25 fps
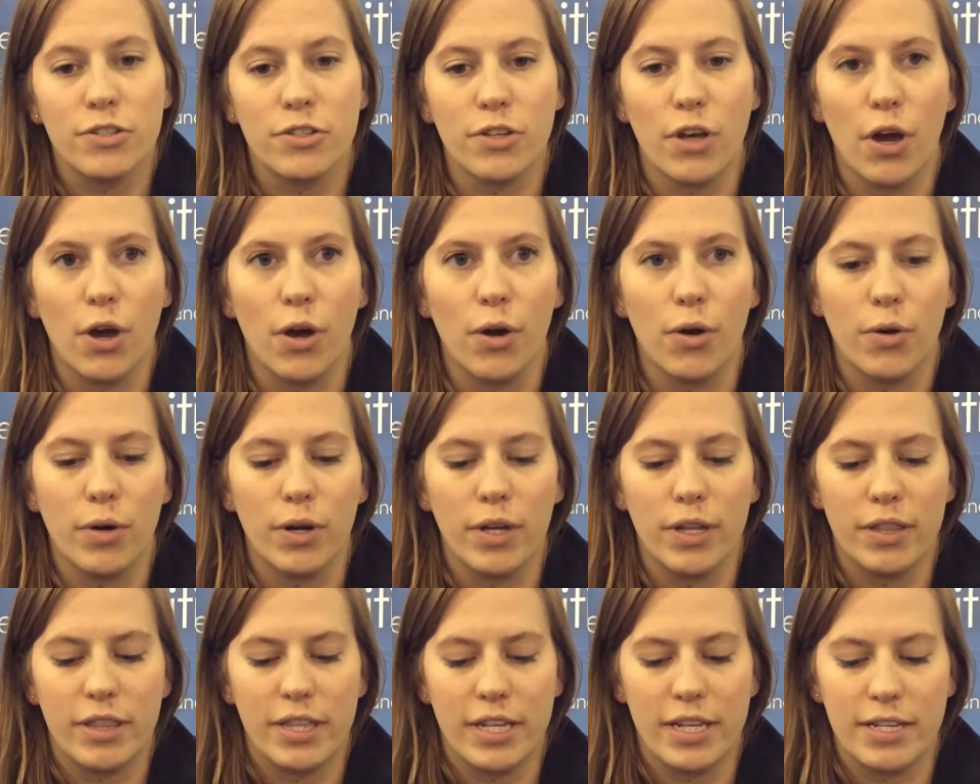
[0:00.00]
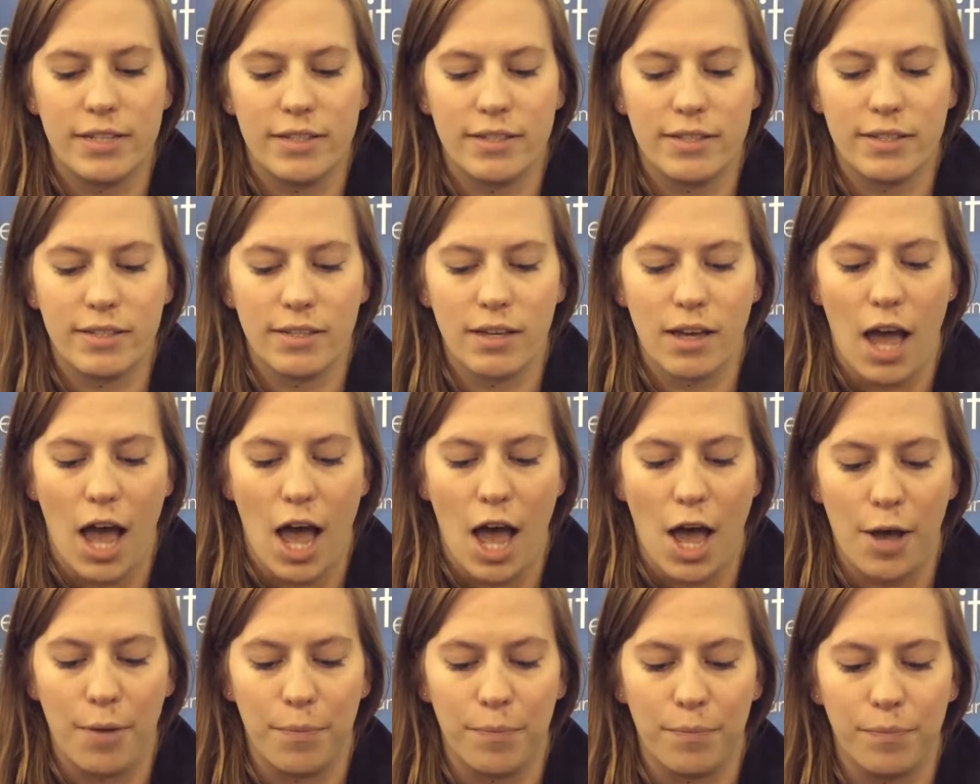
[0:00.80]
So these
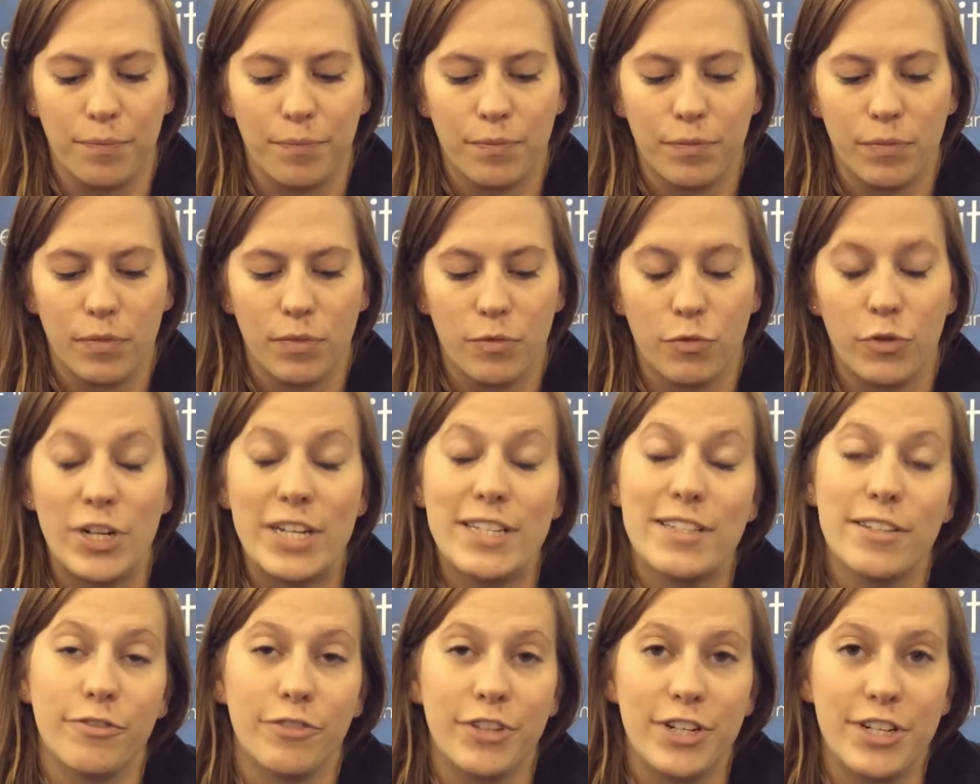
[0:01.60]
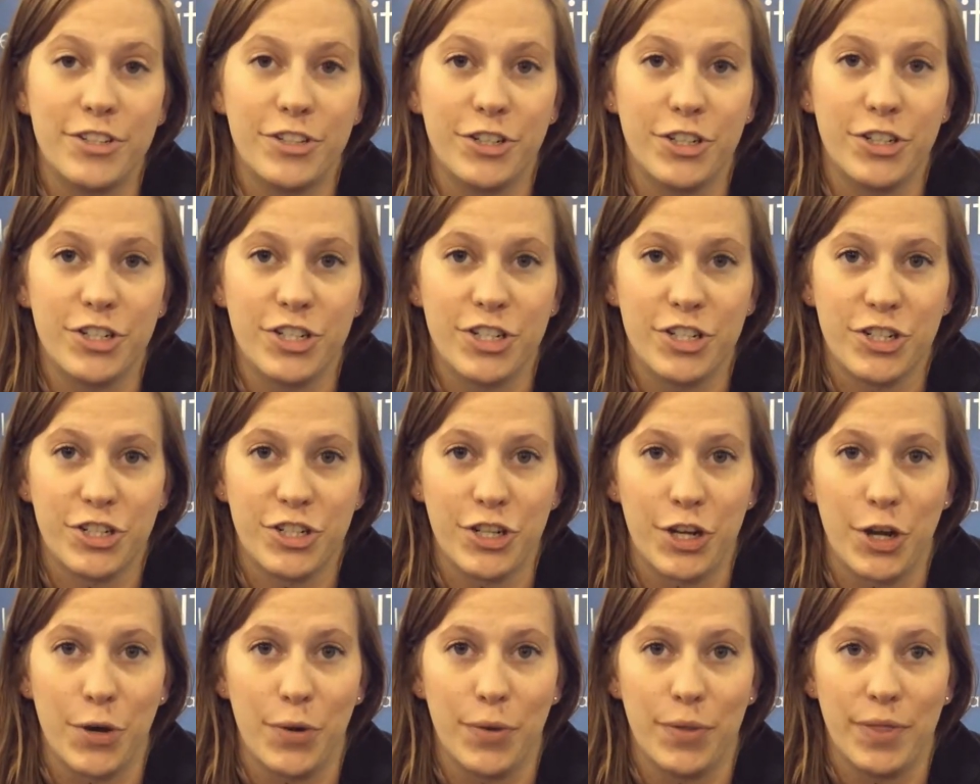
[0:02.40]
recent research has
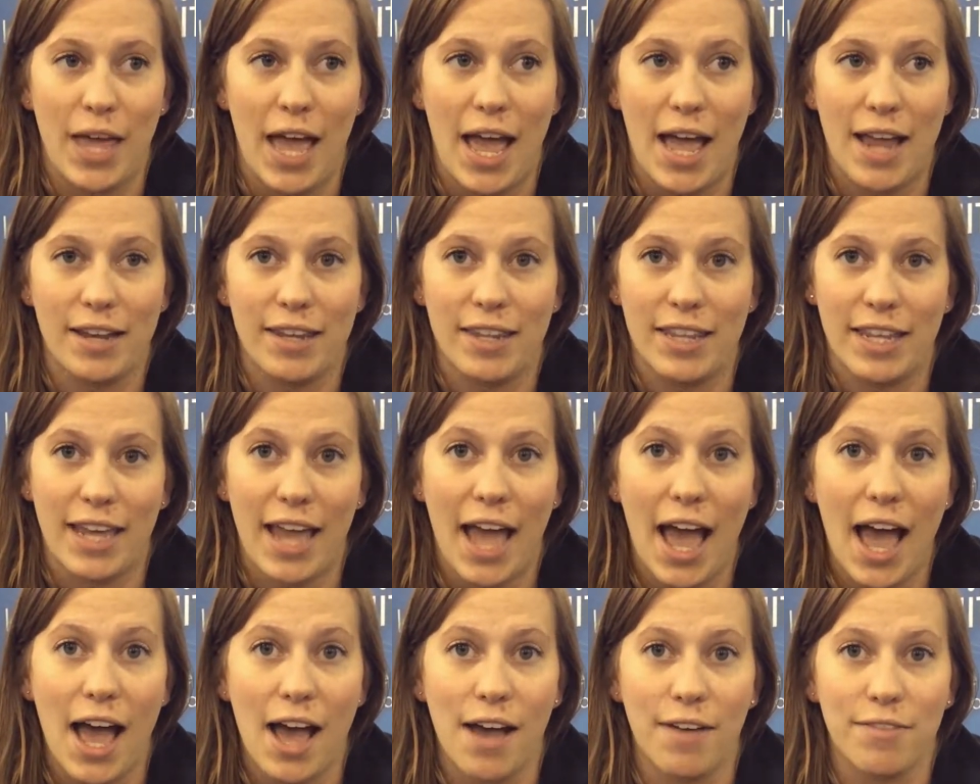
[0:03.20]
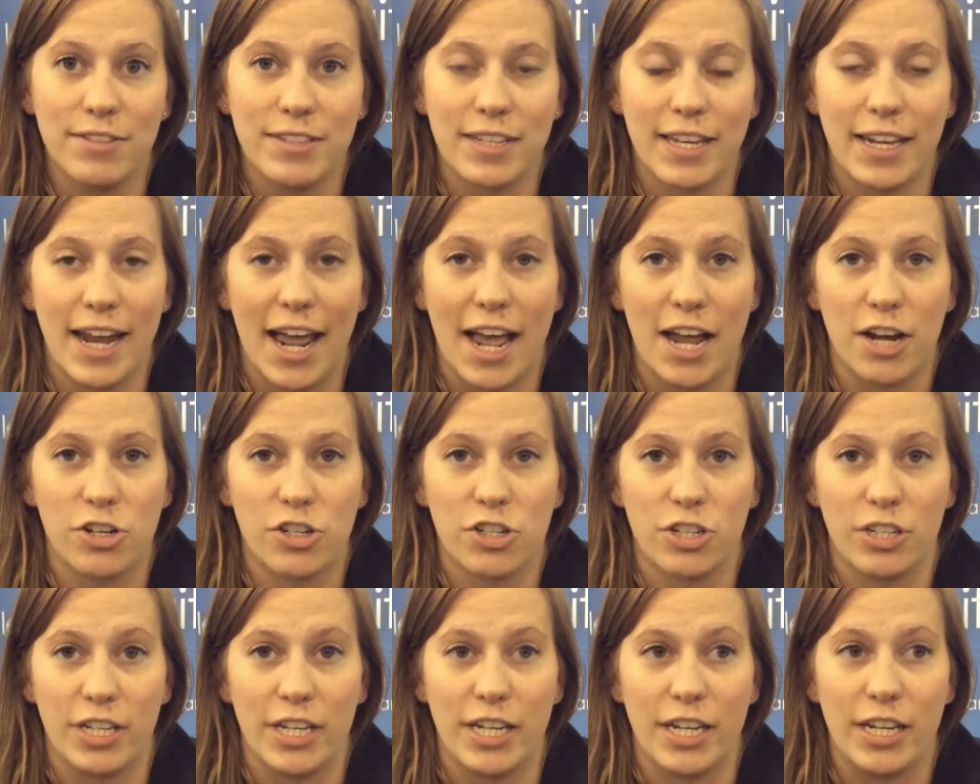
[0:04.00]
shown that the calves can
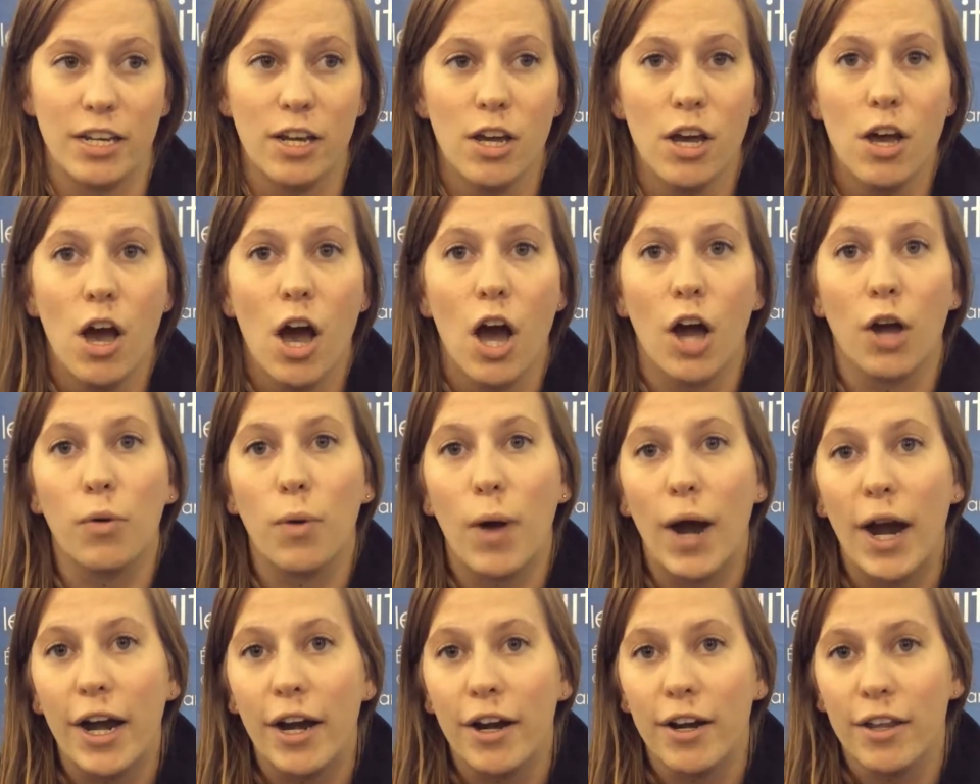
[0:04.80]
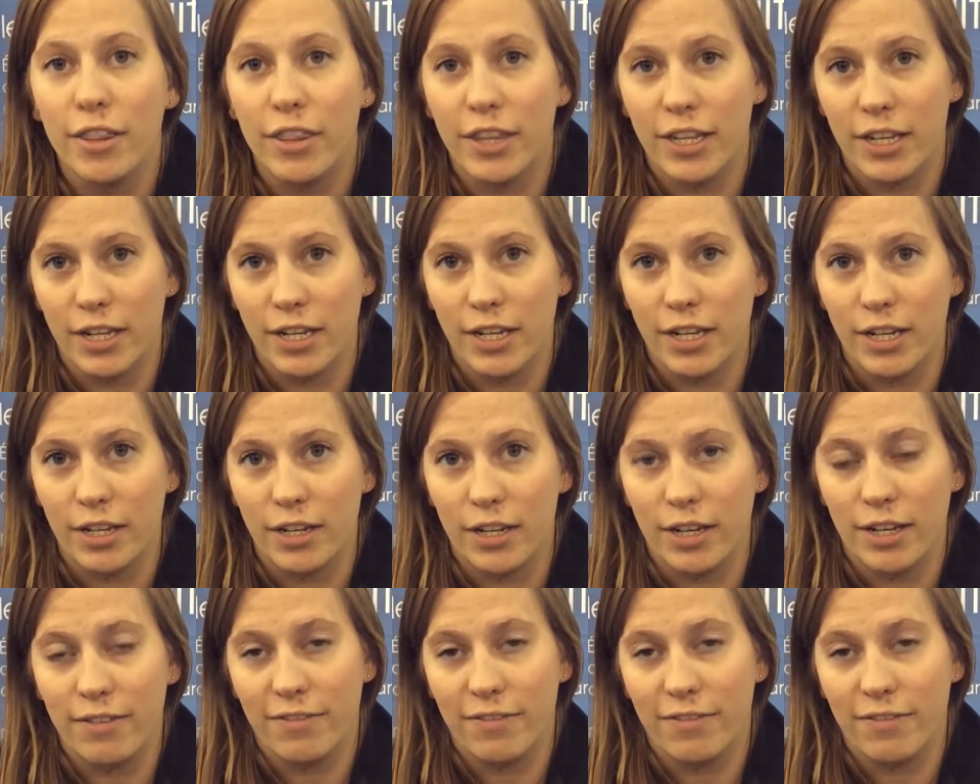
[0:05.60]
actually acquire the